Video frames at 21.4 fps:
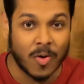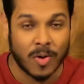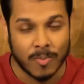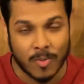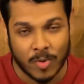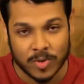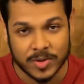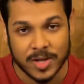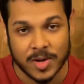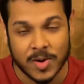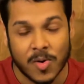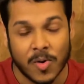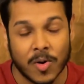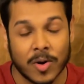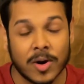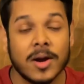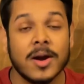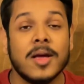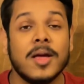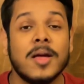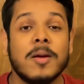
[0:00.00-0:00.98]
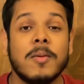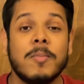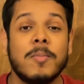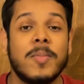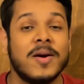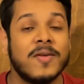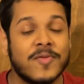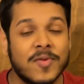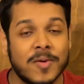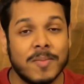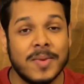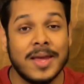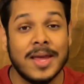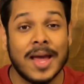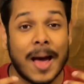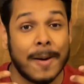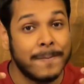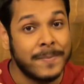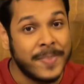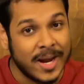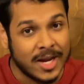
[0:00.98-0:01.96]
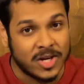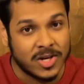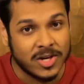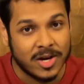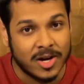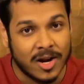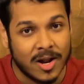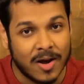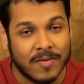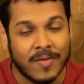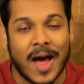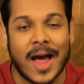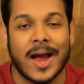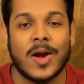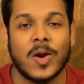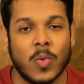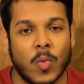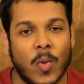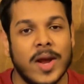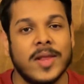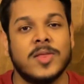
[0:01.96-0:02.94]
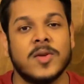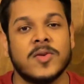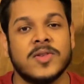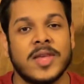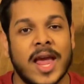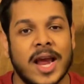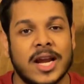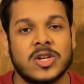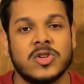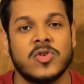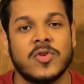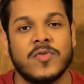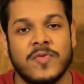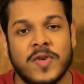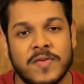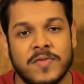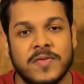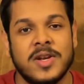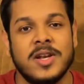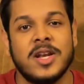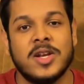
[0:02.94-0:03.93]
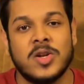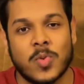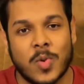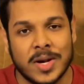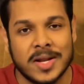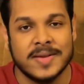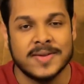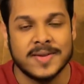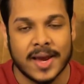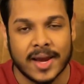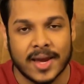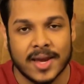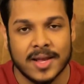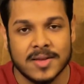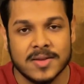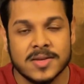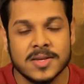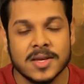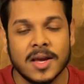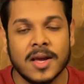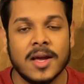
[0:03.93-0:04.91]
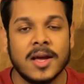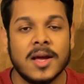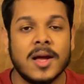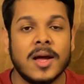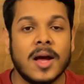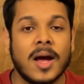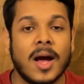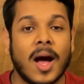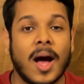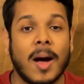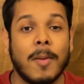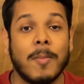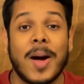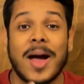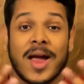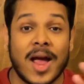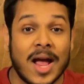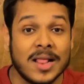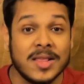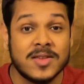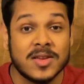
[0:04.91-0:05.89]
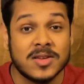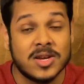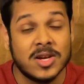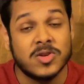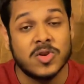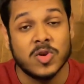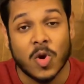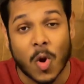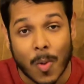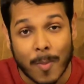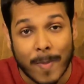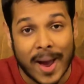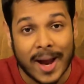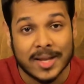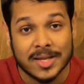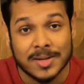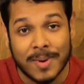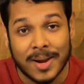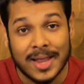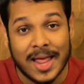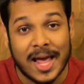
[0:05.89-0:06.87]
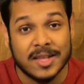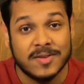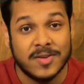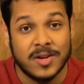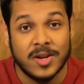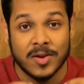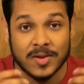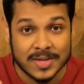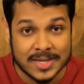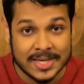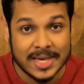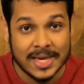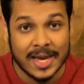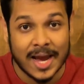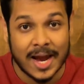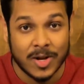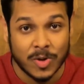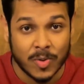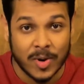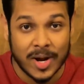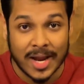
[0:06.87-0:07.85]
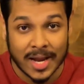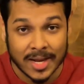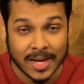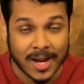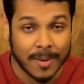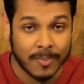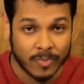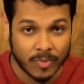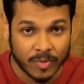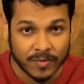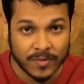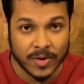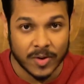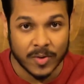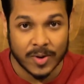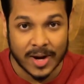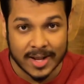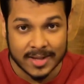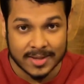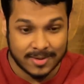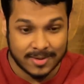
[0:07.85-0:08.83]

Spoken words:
multi-core. But for me, I'm patient enough. I could wait those extra 15 to 20 seconds. I highly suggest you go back to my last video and see I do an in-depth review and I